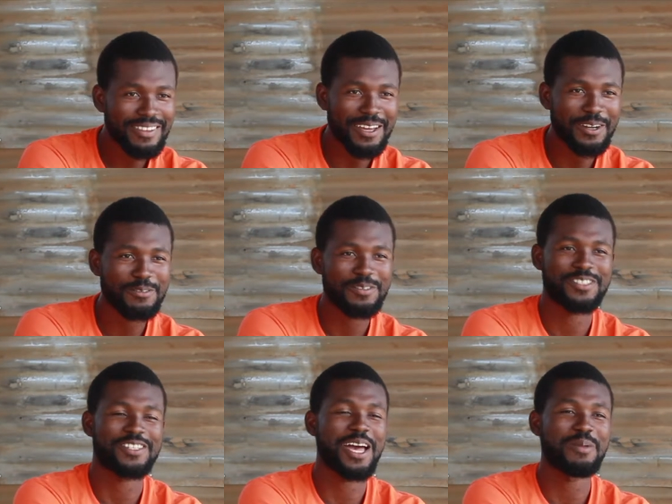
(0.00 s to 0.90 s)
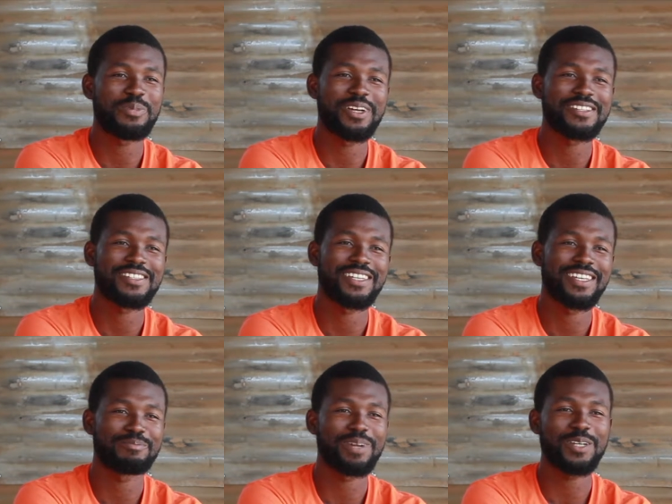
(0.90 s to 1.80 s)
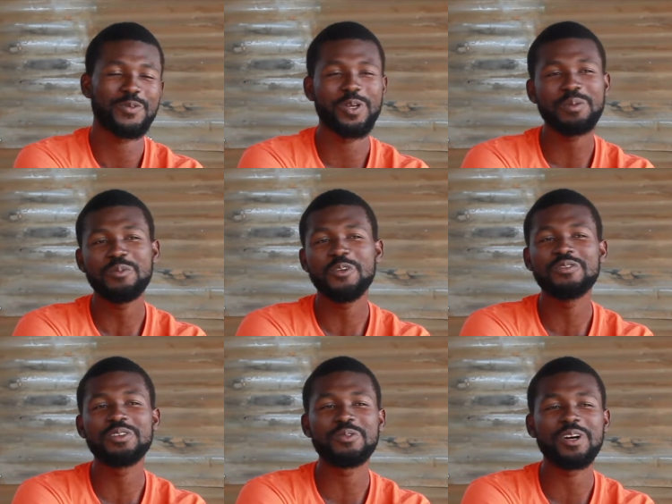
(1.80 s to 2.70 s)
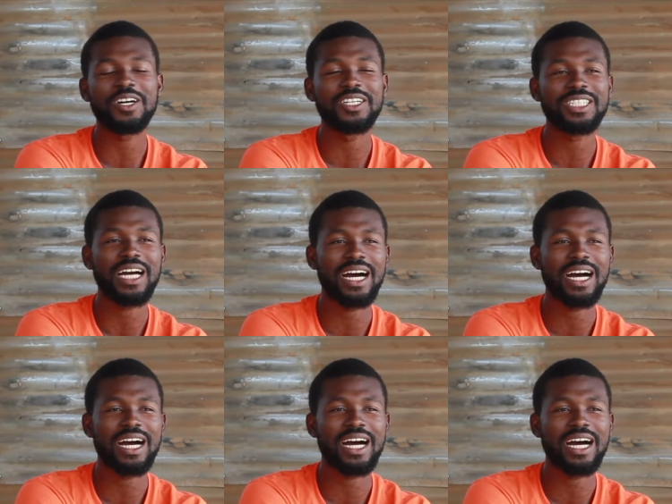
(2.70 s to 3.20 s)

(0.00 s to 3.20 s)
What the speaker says: kind of a shy person, but with Move the World,